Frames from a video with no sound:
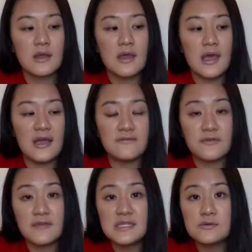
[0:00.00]
and
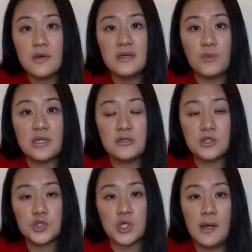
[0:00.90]
for this one, when you
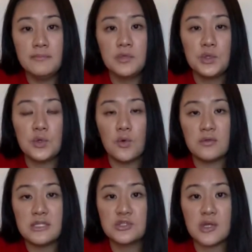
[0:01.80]
strum, you
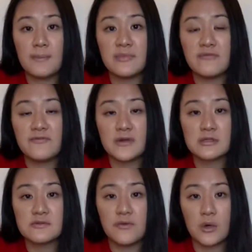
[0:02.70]
only strum the
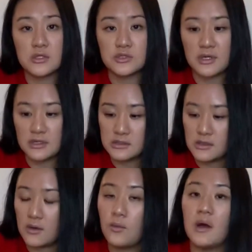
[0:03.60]
first 4 strings.
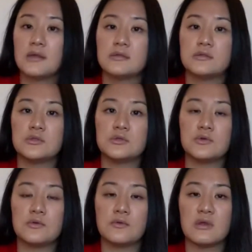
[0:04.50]
So 1,
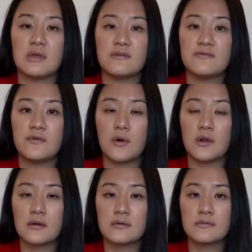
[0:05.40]
2, 3,
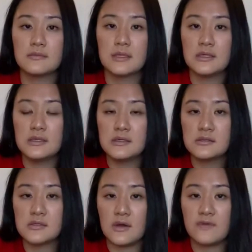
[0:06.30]
4.
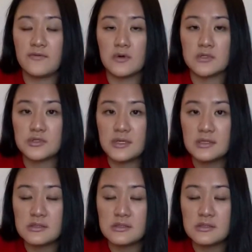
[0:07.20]
So 4 strings.